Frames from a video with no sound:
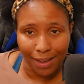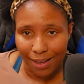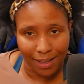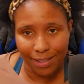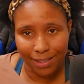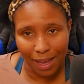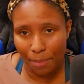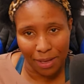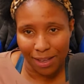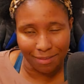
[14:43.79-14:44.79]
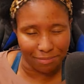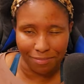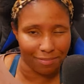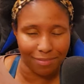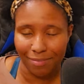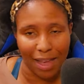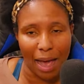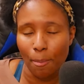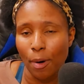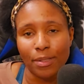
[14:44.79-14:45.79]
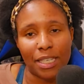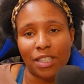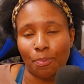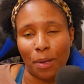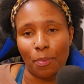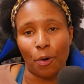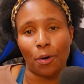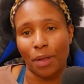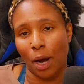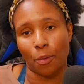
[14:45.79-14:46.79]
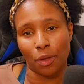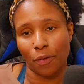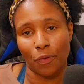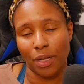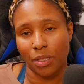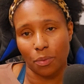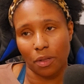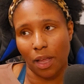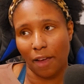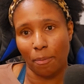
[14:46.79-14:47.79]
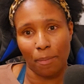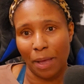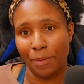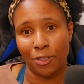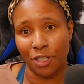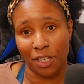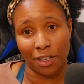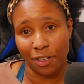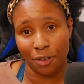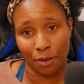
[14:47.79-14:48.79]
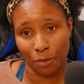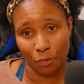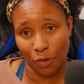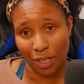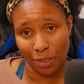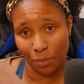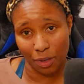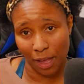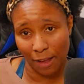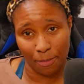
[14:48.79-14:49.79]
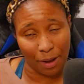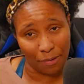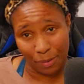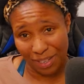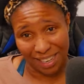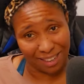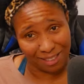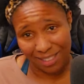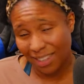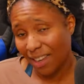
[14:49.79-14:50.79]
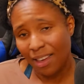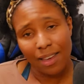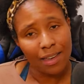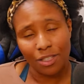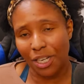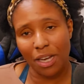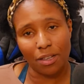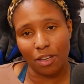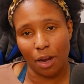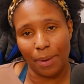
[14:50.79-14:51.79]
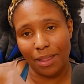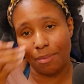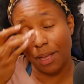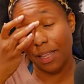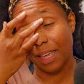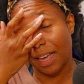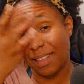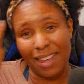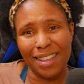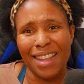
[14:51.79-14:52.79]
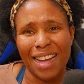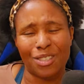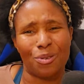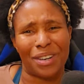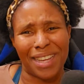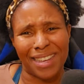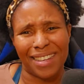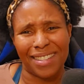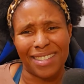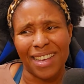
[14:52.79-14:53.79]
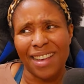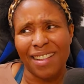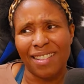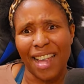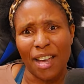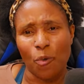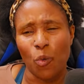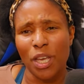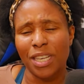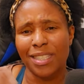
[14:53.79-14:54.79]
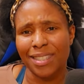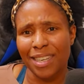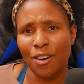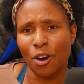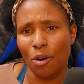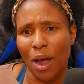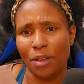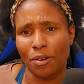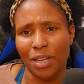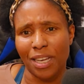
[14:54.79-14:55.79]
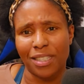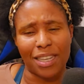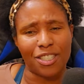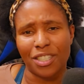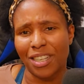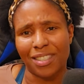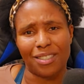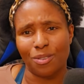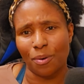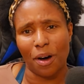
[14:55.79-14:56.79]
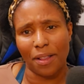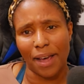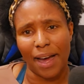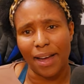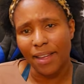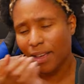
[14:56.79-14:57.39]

Because, I mean, most of these people are not really friends in real life. Maybe Gina and her friends in real life, but everyone else, she ain't gonna talk about them like that. And, and not to her kids. Like, we see her around her kids and she doesn't do all that.